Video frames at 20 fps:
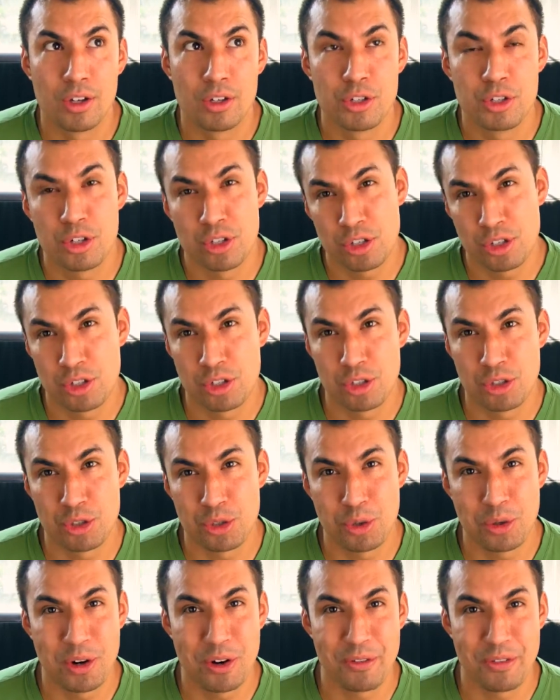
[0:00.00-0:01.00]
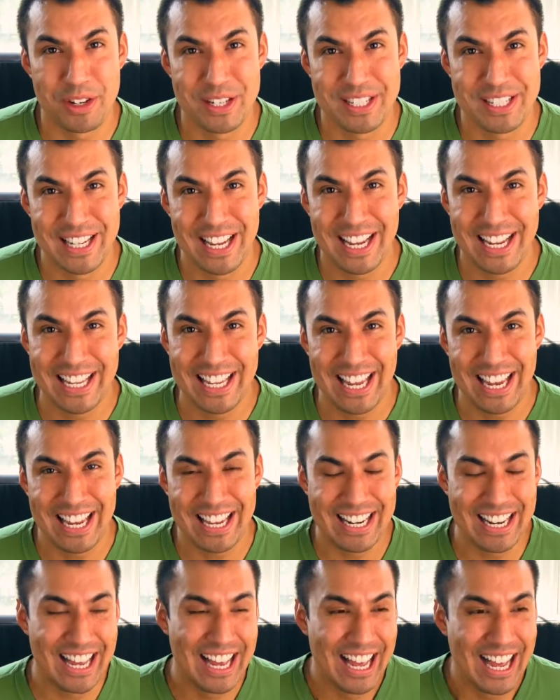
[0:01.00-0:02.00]
just short of a
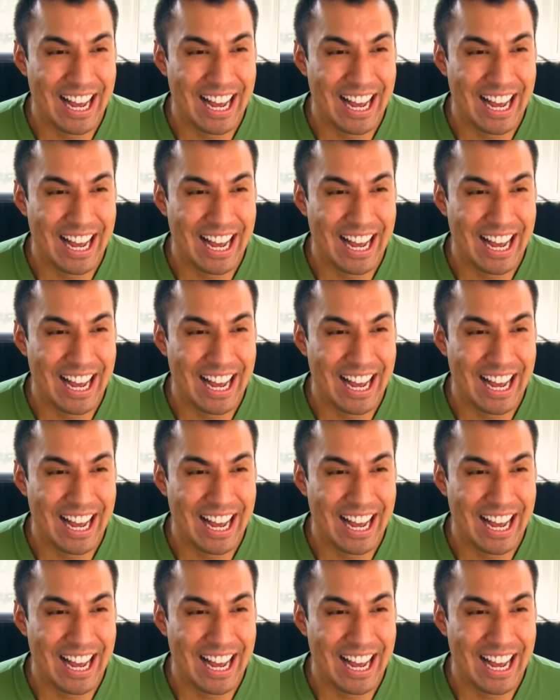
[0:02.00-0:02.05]
decade.